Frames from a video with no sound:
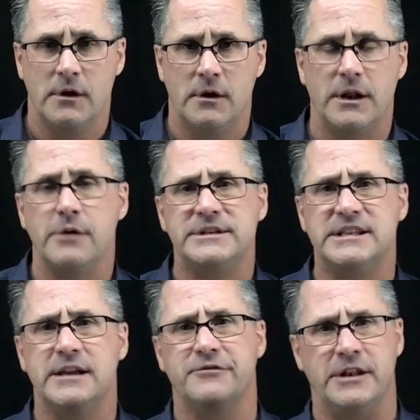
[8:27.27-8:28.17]
And I always
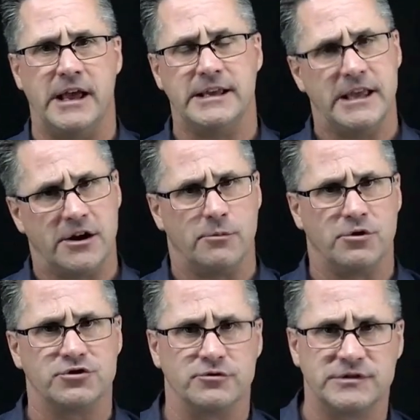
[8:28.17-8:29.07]
think of the Nike
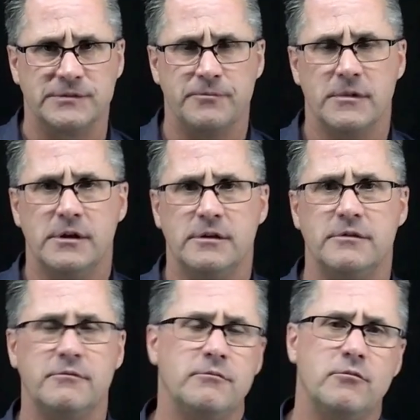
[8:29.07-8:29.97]
commercials.
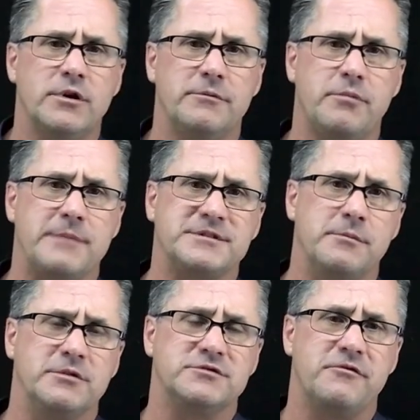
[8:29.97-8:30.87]
And one of perhaps the
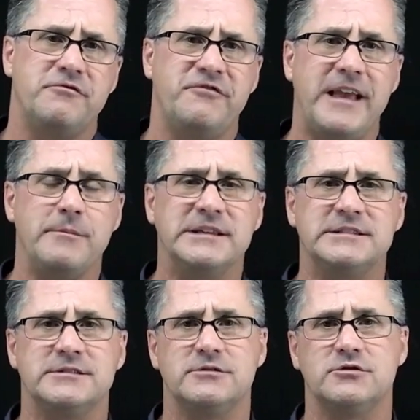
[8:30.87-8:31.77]
most
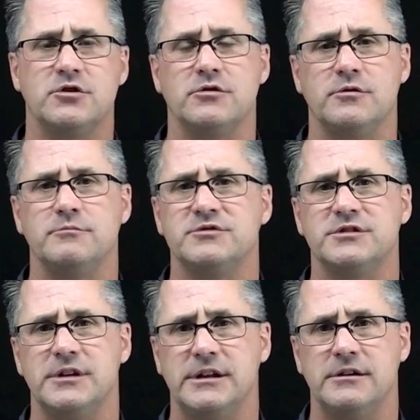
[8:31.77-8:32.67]
famous terms
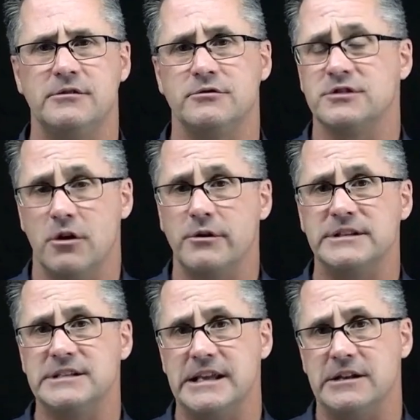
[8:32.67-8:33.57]
or
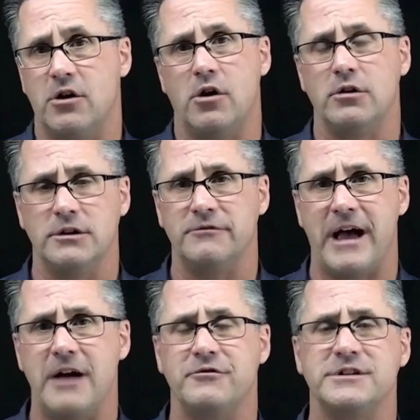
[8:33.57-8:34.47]
slogans in all of
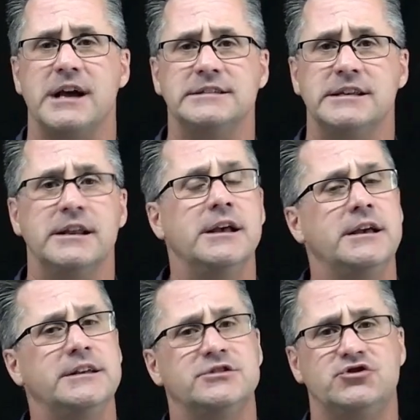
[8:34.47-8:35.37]
advertising
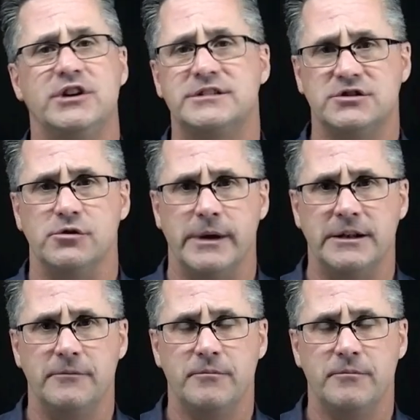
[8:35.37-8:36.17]
is "just do it."